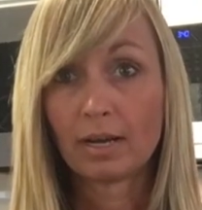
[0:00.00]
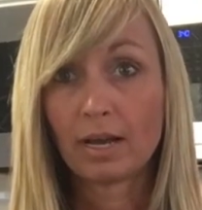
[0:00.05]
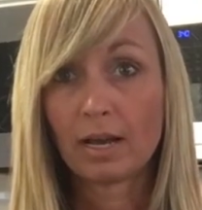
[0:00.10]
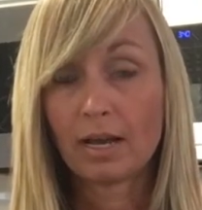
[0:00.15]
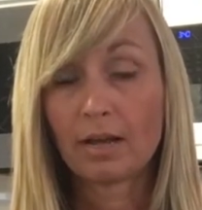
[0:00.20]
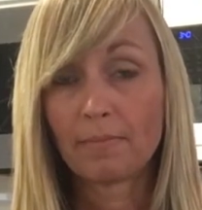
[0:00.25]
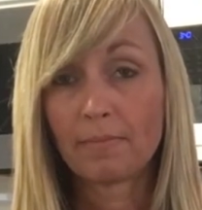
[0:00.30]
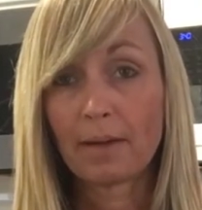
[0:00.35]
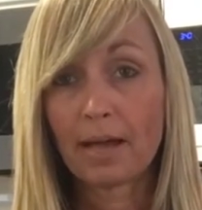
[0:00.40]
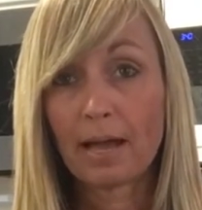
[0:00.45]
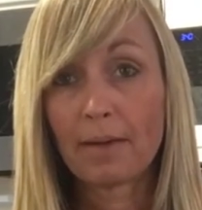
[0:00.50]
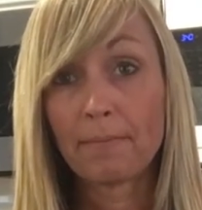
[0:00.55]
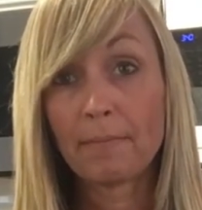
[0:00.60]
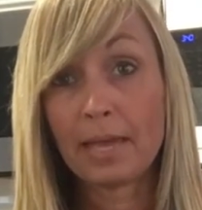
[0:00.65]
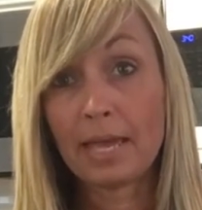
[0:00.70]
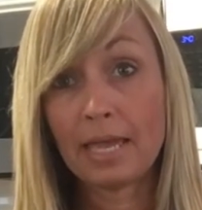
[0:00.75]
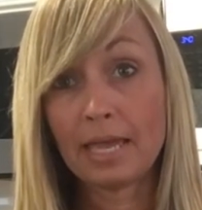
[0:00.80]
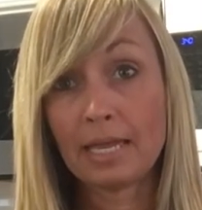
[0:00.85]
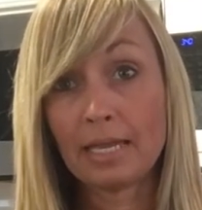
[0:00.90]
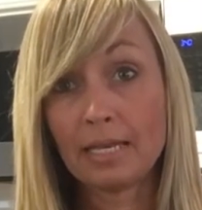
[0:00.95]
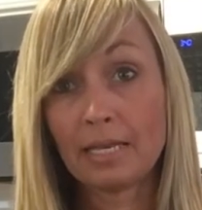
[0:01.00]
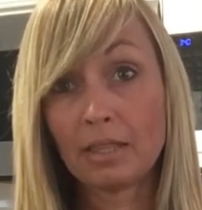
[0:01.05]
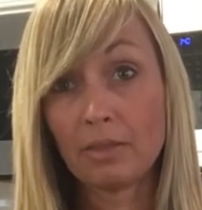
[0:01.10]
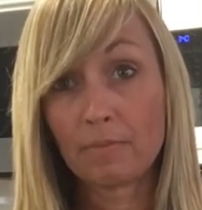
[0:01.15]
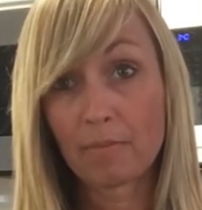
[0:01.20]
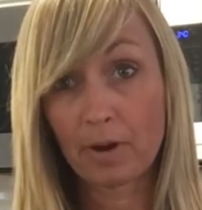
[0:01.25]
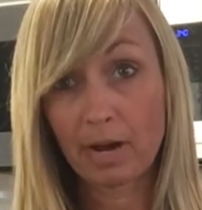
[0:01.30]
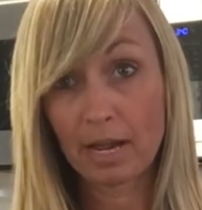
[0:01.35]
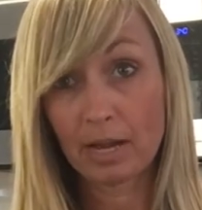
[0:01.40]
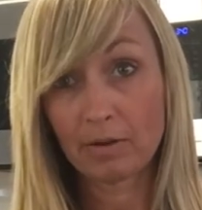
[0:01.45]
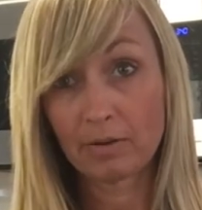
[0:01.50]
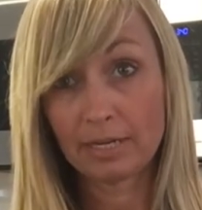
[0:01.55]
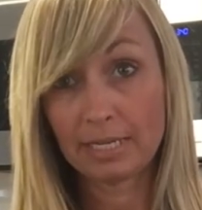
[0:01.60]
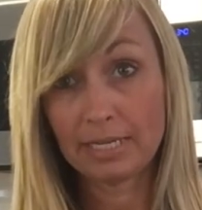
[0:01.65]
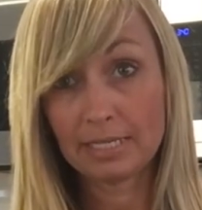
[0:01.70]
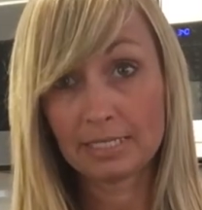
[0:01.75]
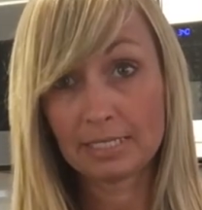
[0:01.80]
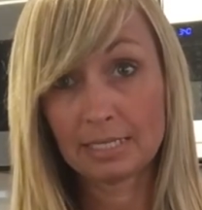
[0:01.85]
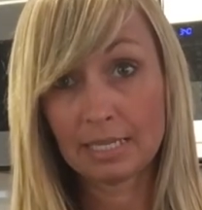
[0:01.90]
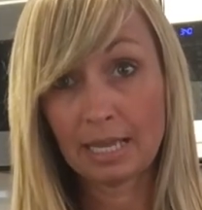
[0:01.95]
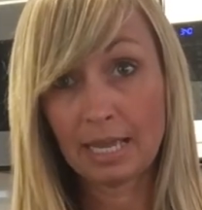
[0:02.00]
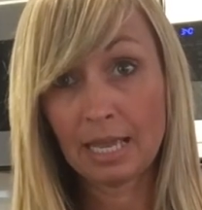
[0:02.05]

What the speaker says: I made the brownies.